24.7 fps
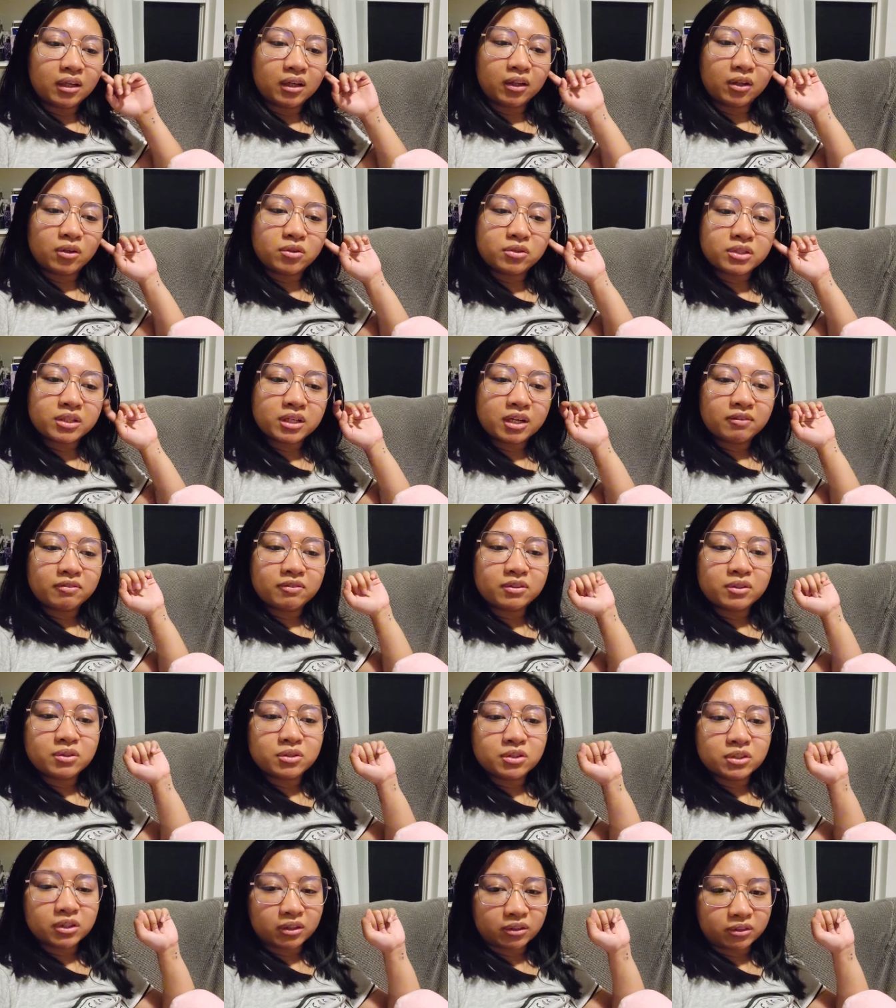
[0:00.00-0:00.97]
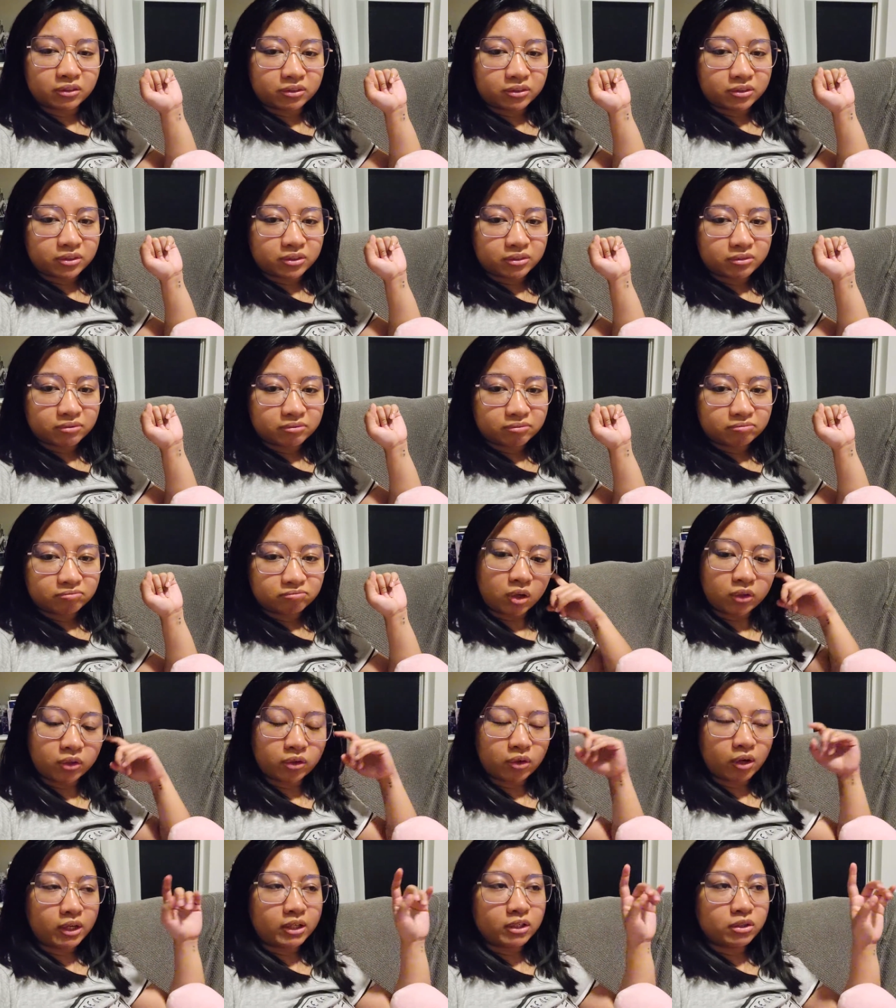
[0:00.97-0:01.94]
close enough to each other
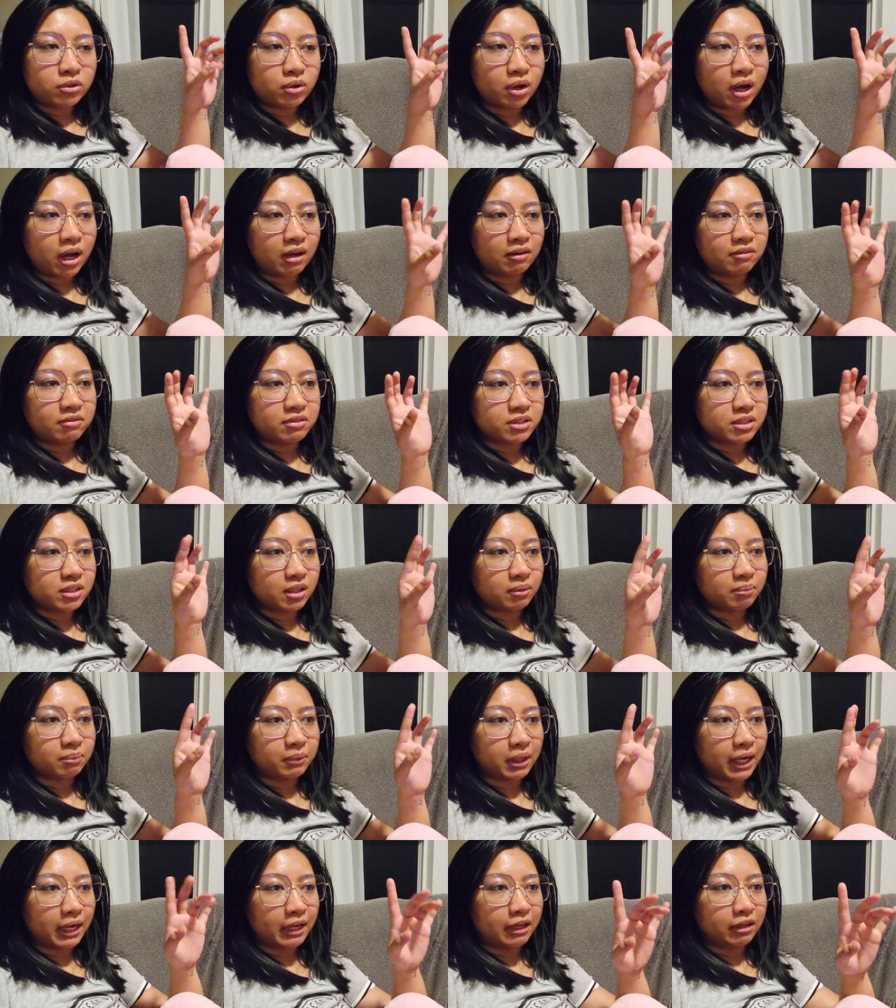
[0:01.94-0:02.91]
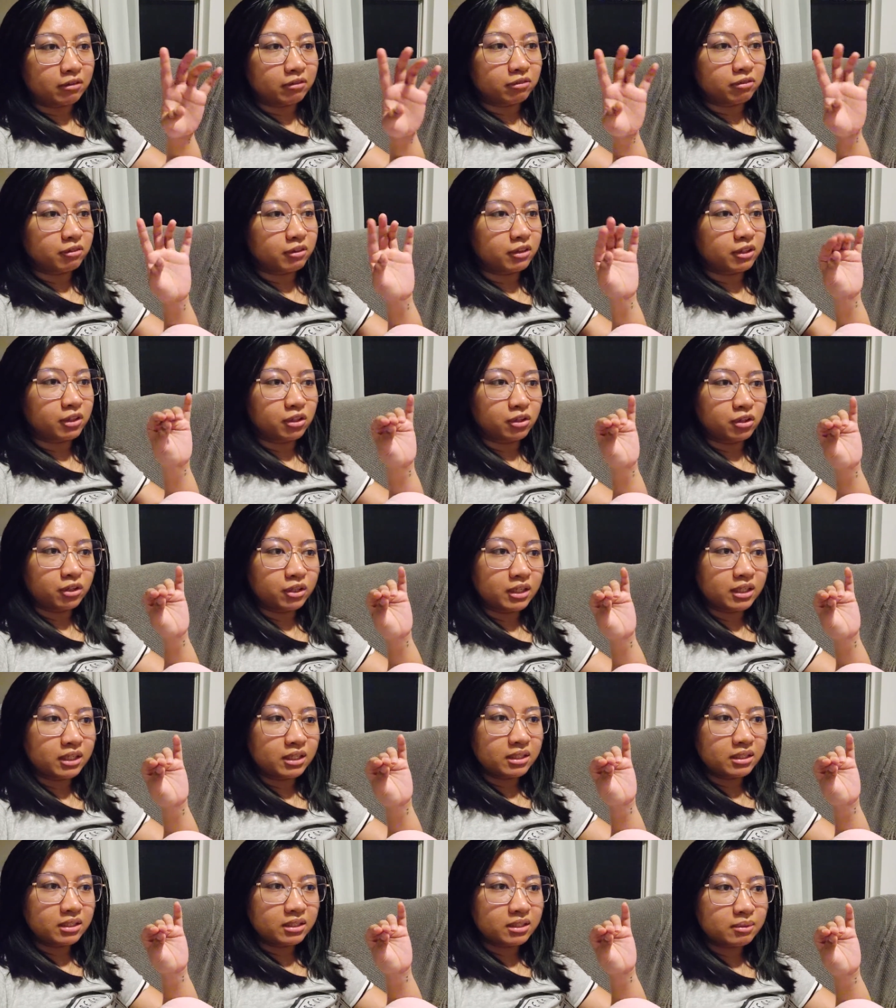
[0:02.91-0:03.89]
although i do have some kind of
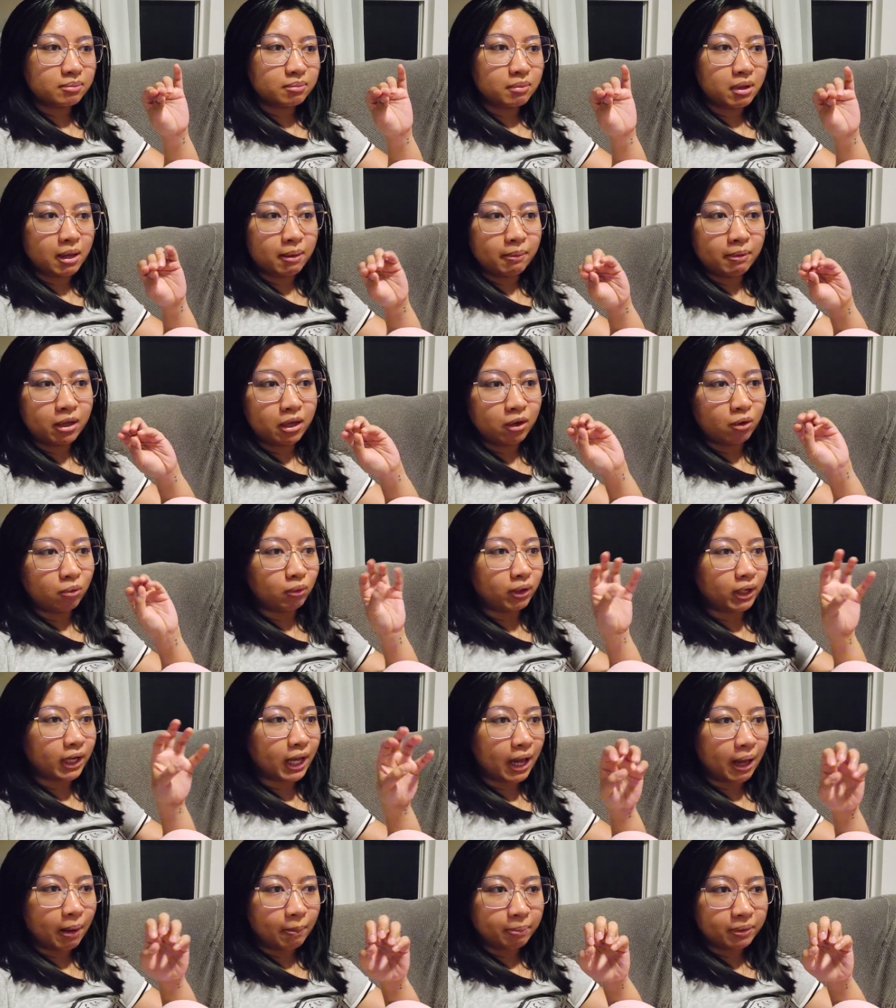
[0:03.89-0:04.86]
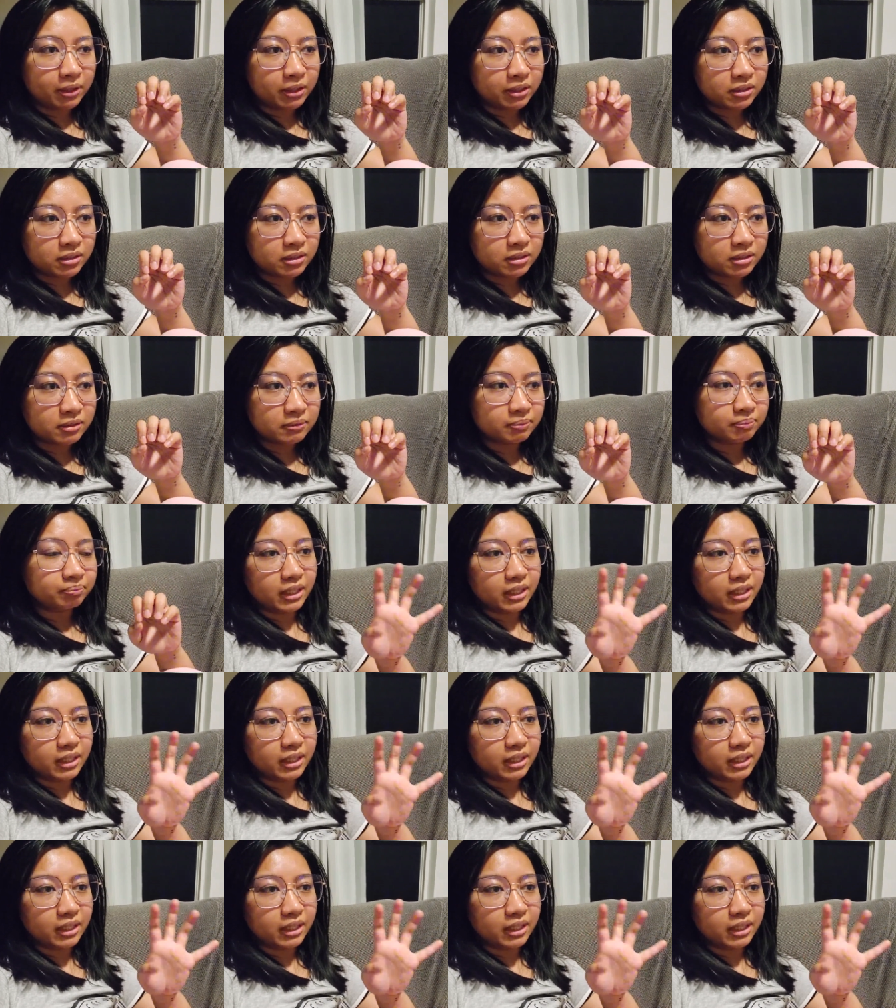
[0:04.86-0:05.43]
theories maybe on what happened